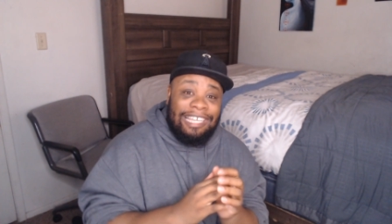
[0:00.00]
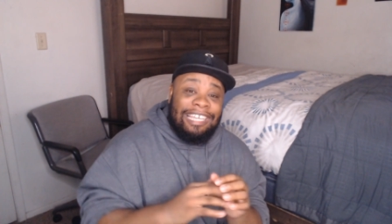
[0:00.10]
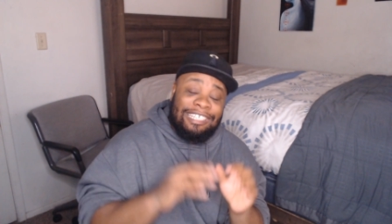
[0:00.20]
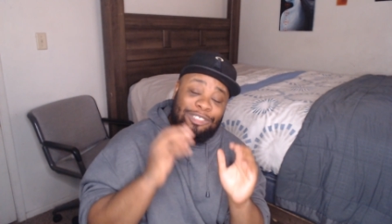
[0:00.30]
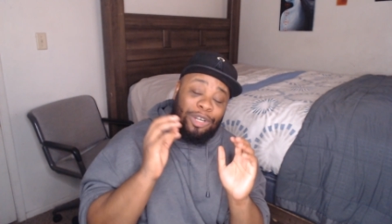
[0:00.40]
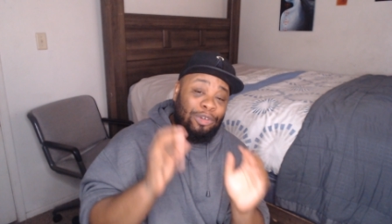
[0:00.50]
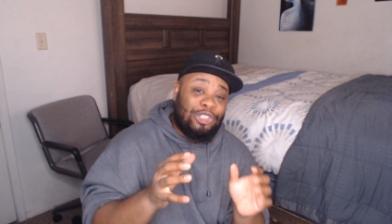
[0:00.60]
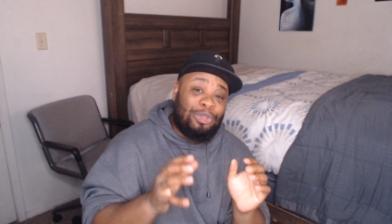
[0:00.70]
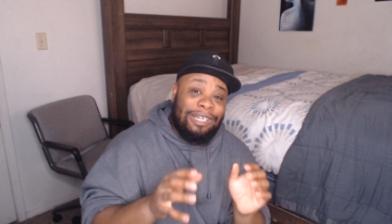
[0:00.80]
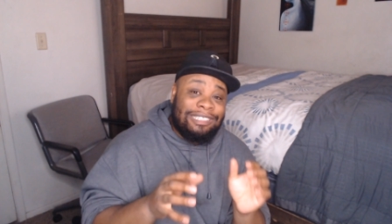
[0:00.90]
It's called
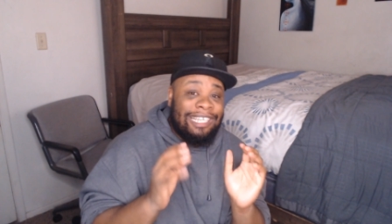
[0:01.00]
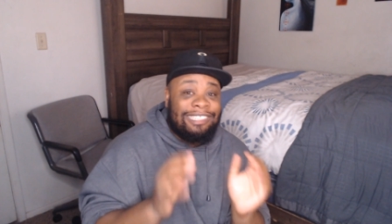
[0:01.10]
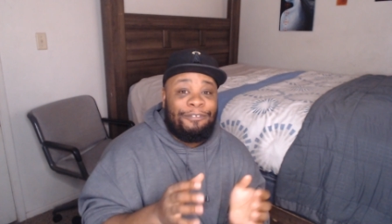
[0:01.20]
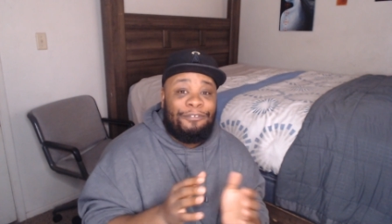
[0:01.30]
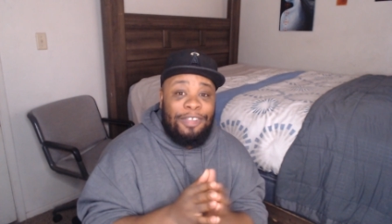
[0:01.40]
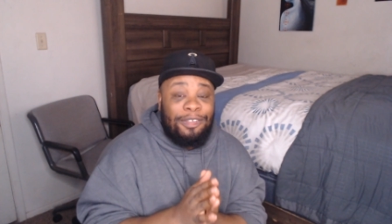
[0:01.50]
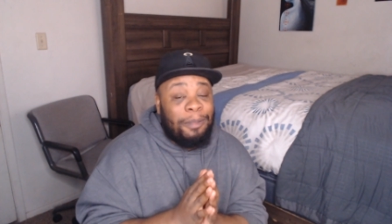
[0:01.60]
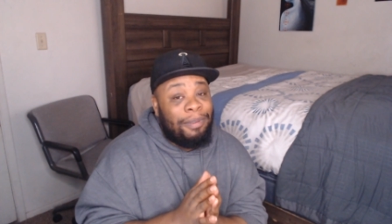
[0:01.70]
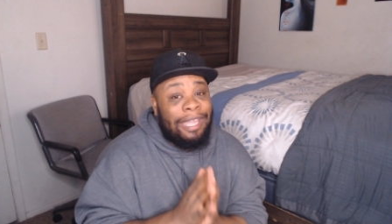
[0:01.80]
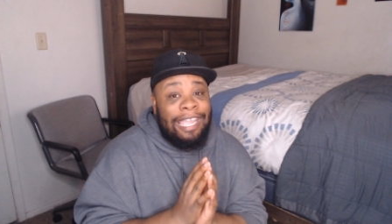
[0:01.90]
Trust. That's the Feel the
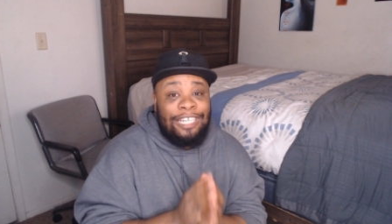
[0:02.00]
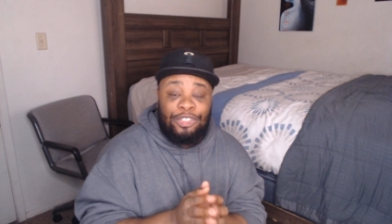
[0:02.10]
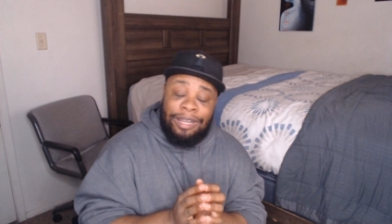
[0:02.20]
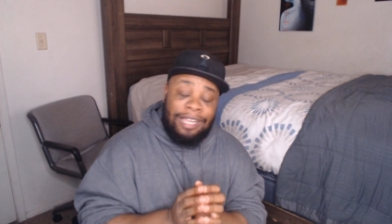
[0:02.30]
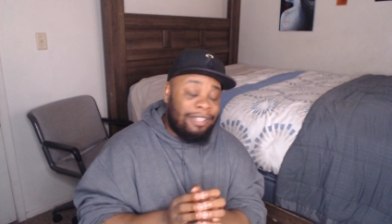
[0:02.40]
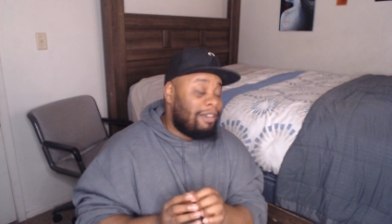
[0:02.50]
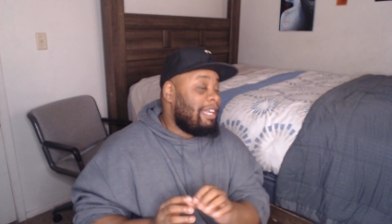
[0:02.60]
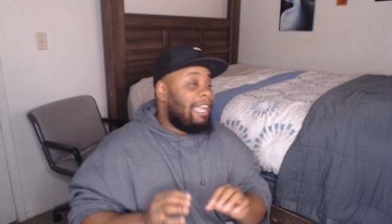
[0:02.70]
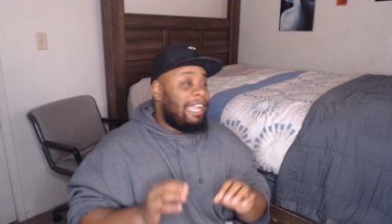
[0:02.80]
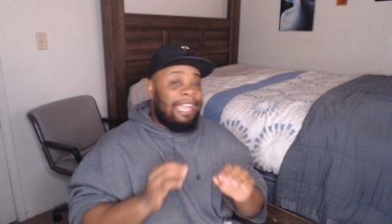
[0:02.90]
Pain trailer,
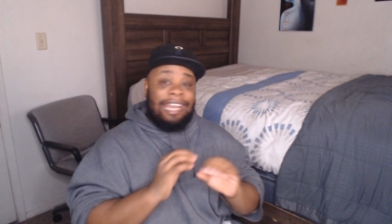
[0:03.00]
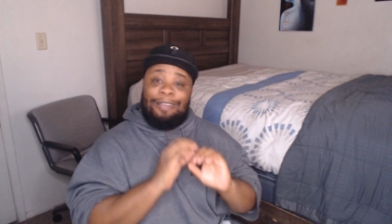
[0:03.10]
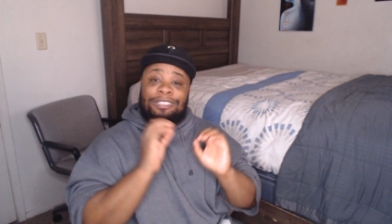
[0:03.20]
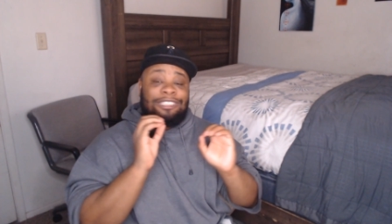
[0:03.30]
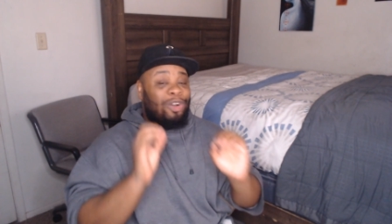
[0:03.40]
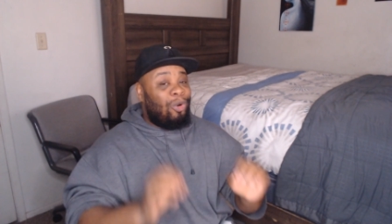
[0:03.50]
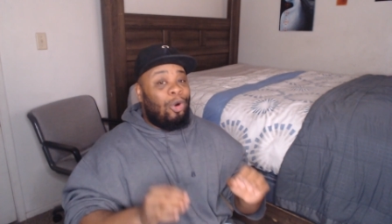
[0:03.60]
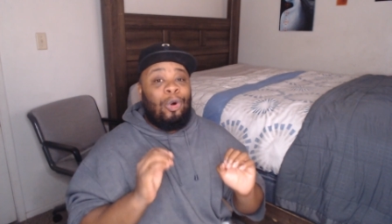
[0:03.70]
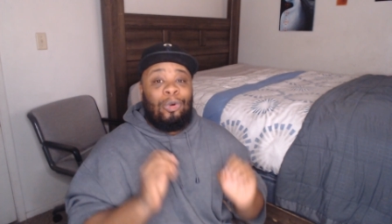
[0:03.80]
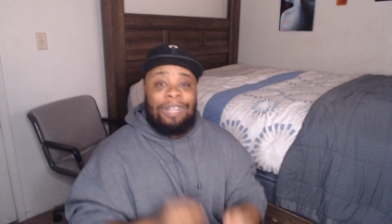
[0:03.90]
and it was a
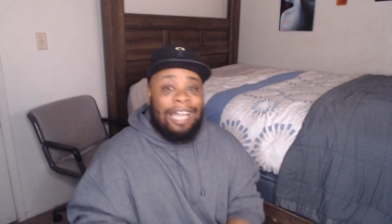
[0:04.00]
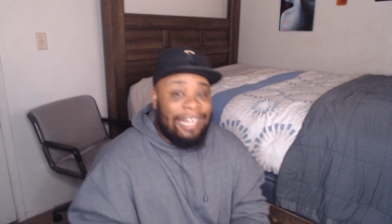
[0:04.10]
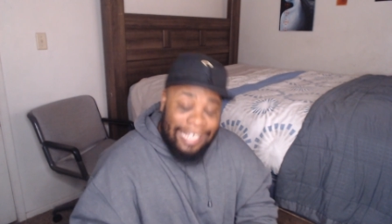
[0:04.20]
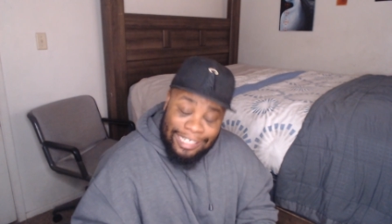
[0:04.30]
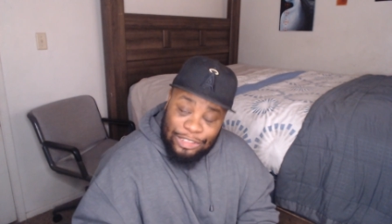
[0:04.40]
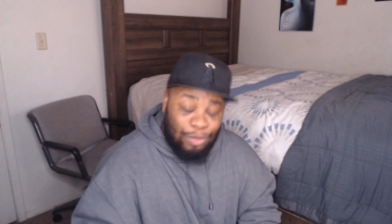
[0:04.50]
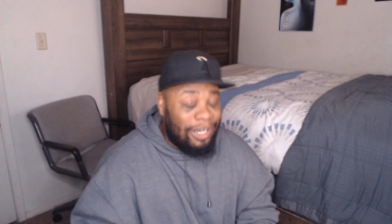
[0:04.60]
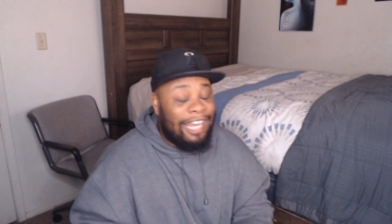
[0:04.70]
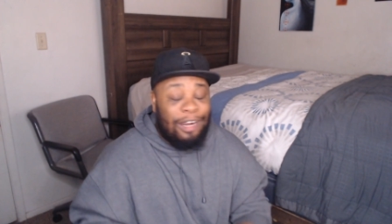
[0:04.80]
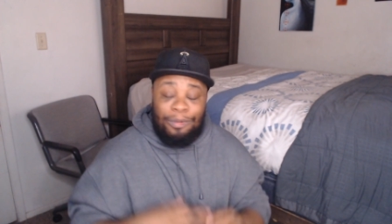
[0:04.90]
whole lot into it.
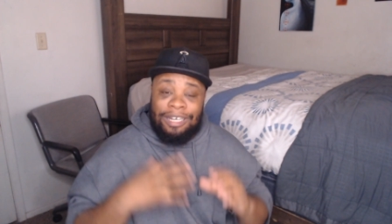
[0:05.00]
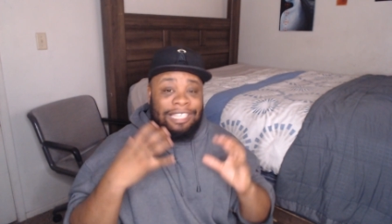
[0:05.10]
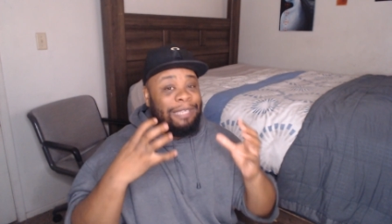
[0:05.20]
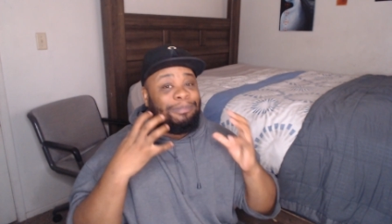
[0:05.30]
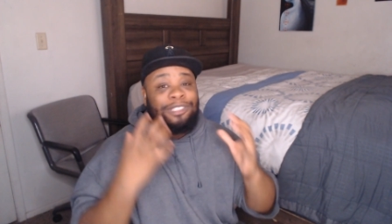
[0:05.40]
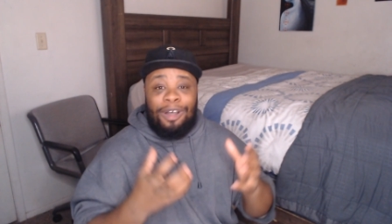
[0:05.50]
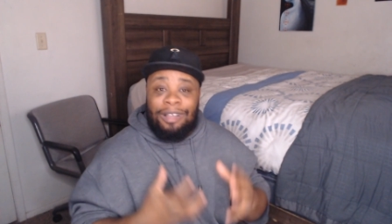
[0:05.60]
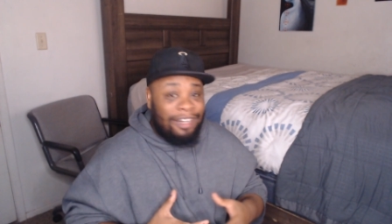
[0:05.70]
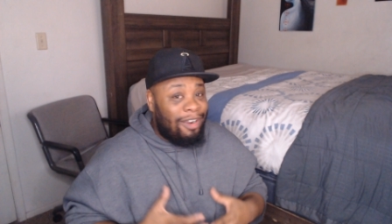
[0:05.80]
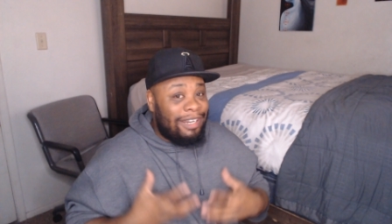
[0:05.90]
I don't want to keep
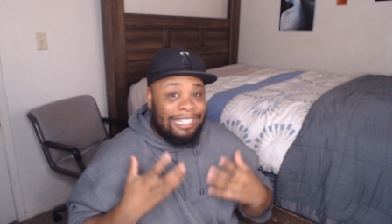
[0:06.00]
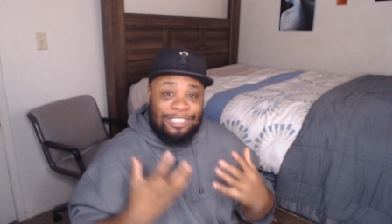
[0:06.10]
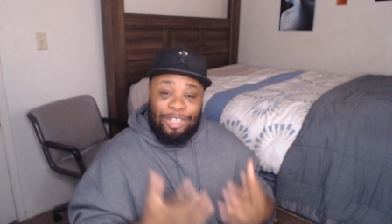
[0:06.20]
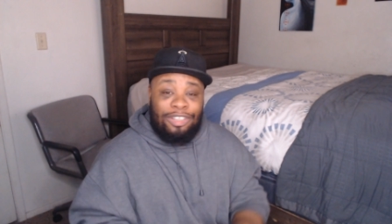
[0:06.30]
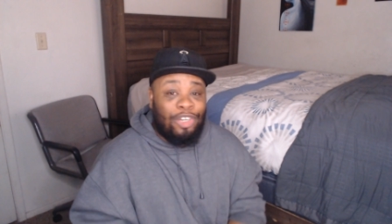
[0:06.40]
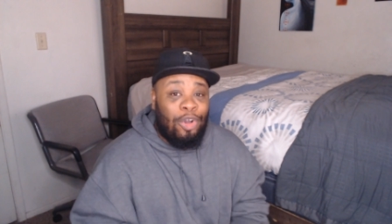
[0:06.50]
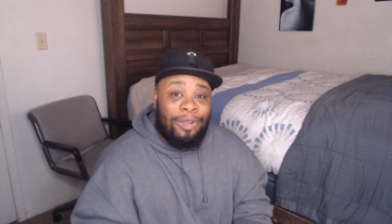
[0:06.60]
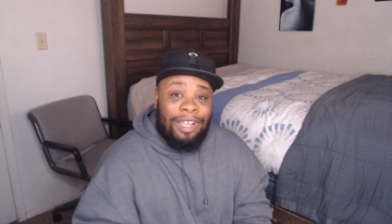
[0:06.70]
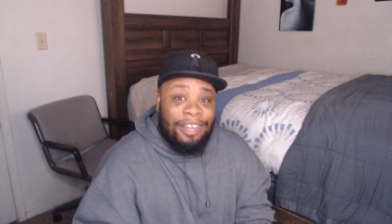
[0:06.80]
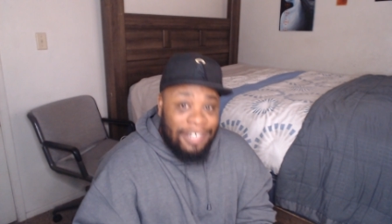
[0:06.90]
talking. I already didn't talk long
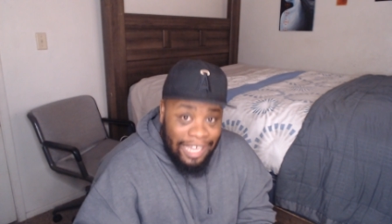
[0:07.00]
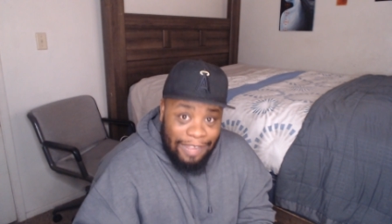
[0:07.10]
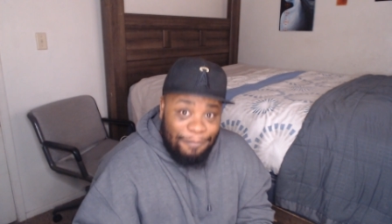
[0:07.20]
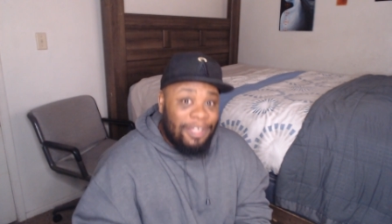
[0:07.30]
enough.